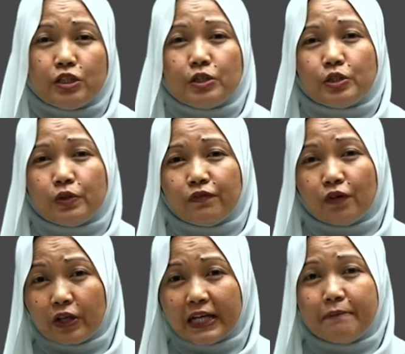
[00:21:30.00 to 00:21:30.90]
so
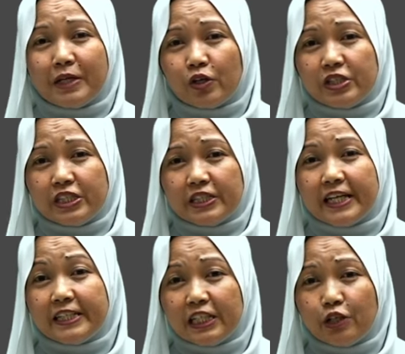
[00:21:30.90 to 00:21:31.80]
for climate condition,
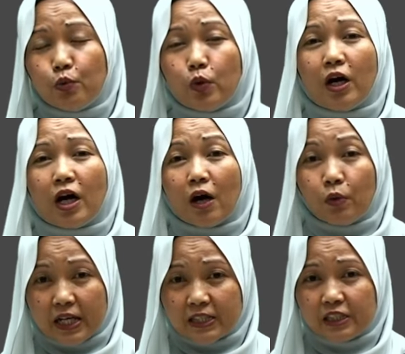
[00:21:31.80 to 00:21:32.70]
actually uh, our
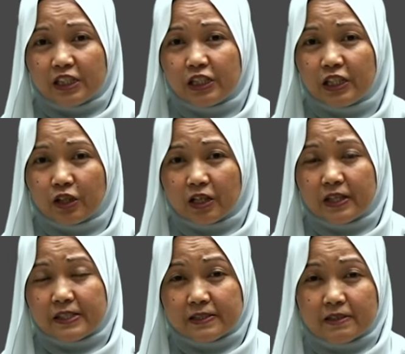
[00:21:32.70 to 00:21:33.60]
country, uh,
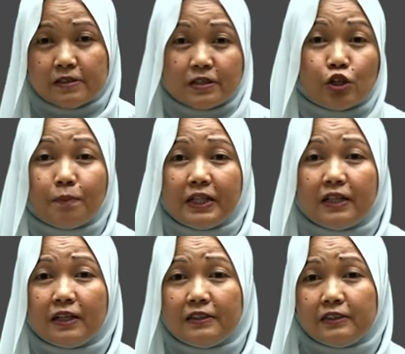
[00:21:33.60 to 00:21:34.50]
as a tropical
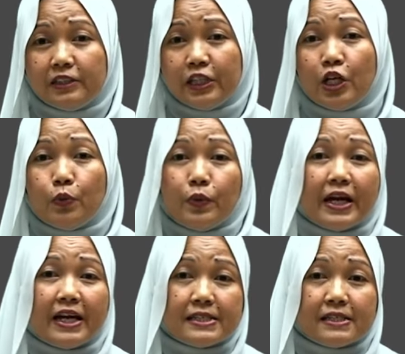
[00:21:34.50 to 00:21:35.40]
country, we
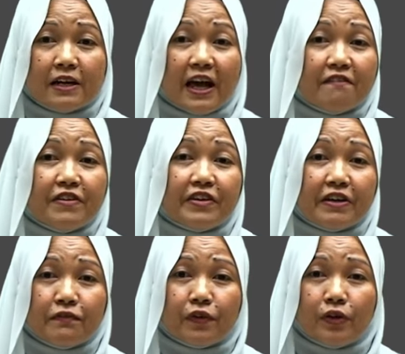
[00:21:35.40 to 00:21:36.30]
has a heavy
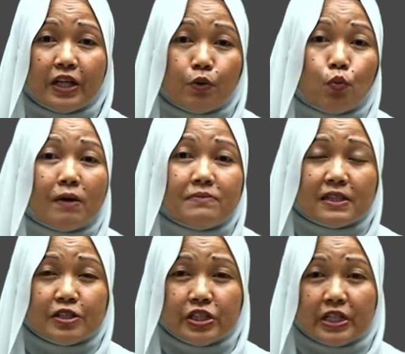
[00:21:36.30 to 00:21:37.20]
rainfall and warm
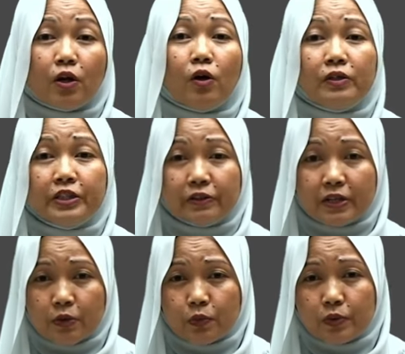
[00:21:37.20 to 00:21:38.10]
sunshine all year
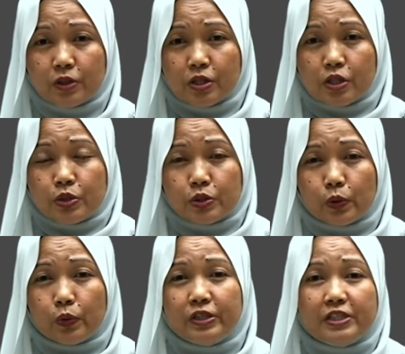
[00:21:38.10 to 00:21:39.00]
round.
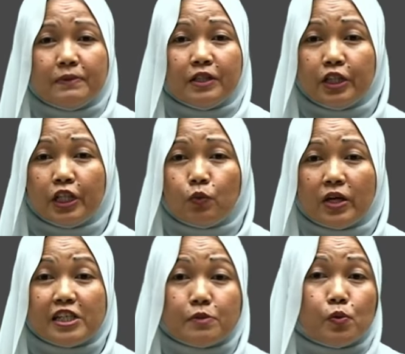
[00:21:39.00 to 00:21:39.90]
So this building were
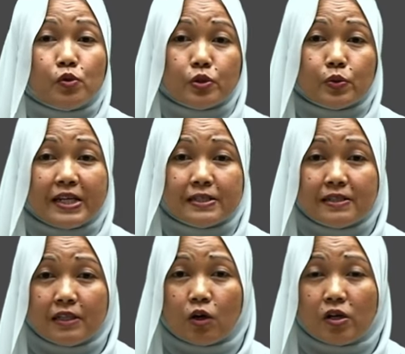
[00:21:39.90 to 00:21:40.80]
exposed to
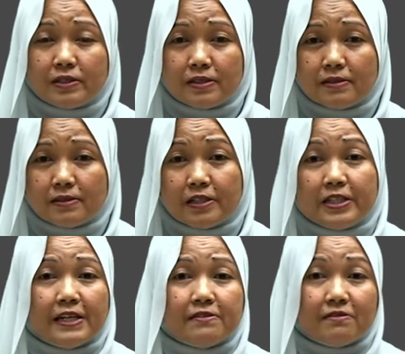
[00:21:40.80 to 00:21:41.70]
external causes such
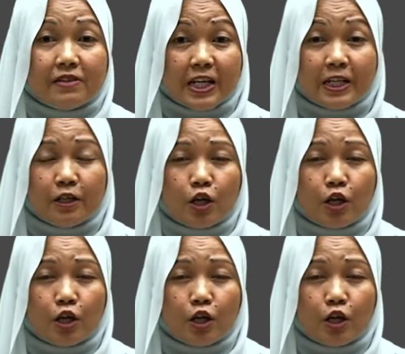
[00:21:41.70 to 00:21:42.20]
as rain,